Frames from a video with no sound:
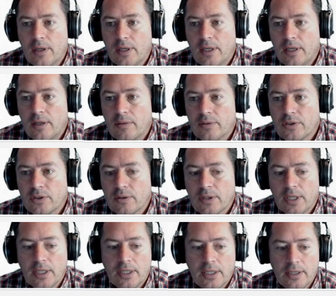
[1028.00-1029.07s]
I don't know what's going
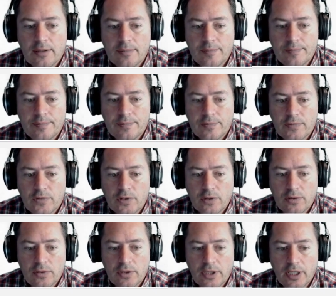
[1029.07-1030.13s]
on here.
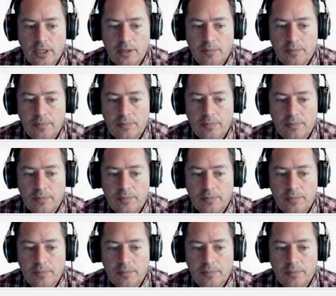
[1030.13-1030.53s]
So escape.